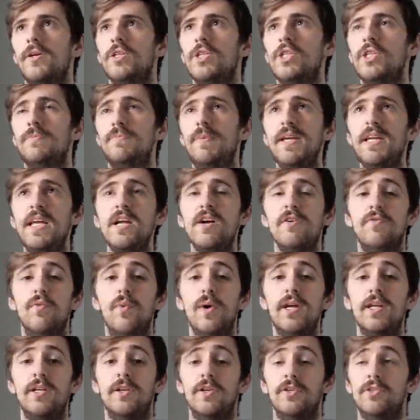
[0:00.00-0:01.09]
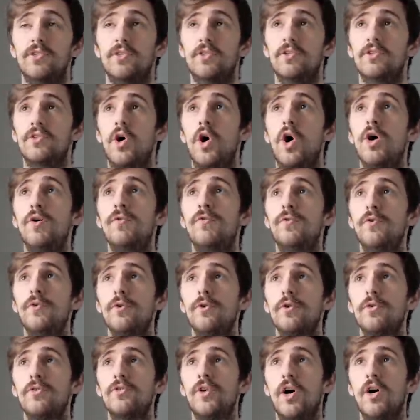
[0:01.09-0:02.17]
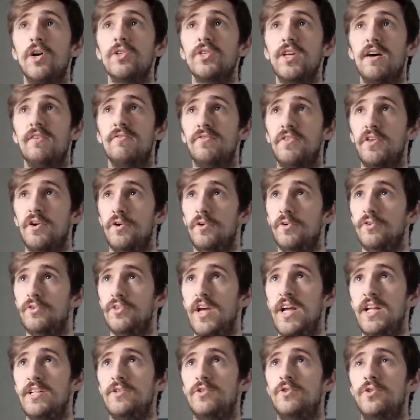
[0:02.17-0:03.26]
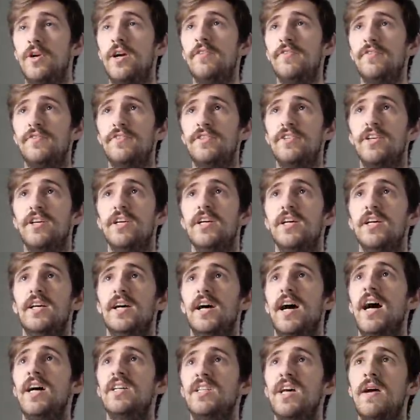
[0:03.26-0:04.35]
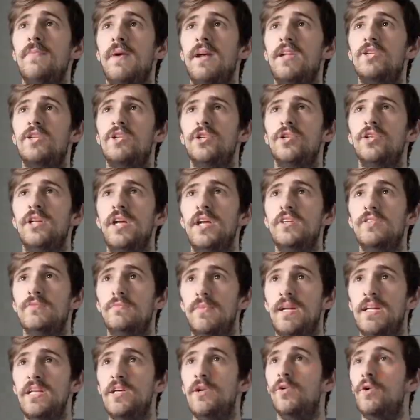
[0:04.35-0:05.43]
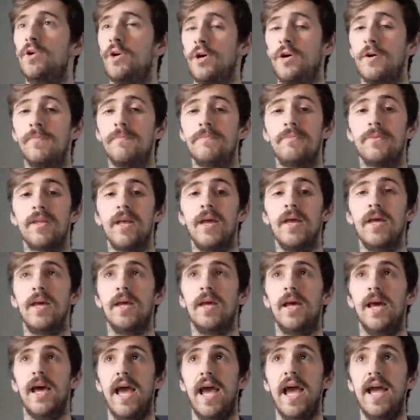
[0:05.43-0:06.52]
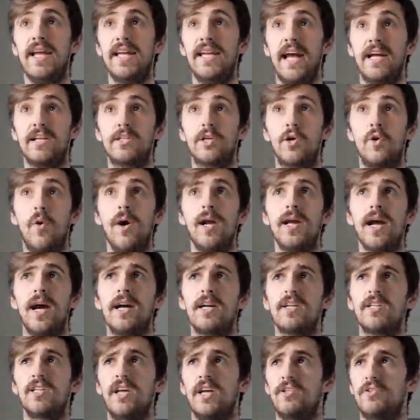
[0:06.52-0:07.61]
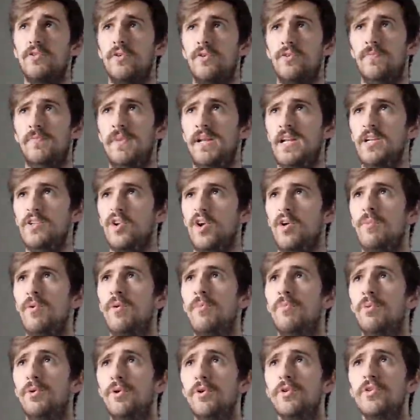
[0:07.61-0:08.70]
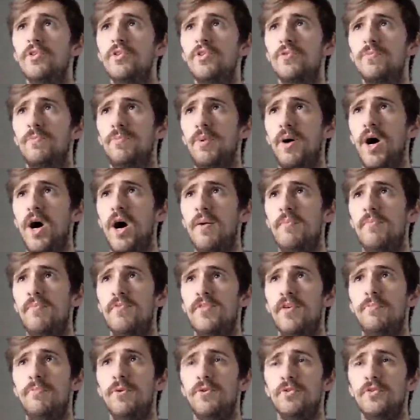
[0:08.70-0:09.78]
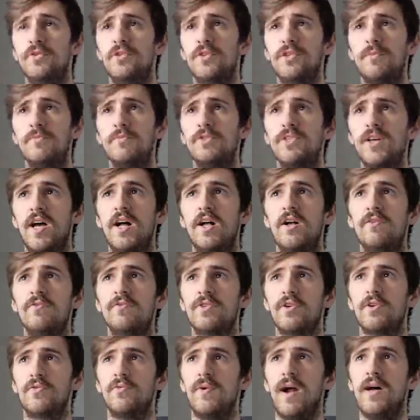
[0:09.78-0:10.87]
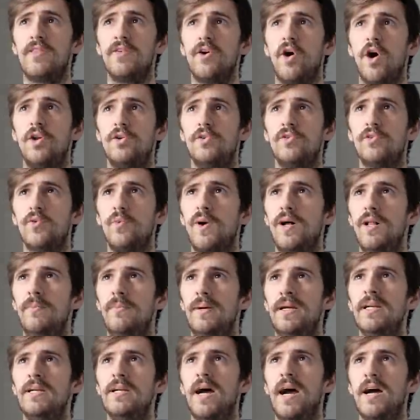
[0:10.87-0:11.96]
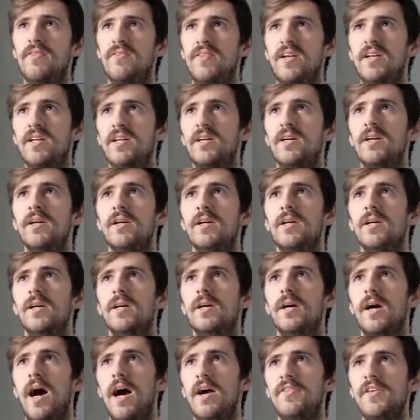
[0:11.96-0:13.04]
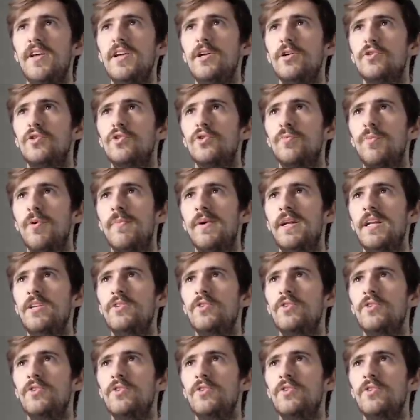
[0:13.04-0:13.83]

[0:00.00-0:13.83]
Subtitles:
Speaking of weaknesses, Offroader does have those. Its drift, as I mentioned, is mediocre. It gets quick access to its mini turbo boosts, but the boosts themselves are rather underwhelming. I think a super mini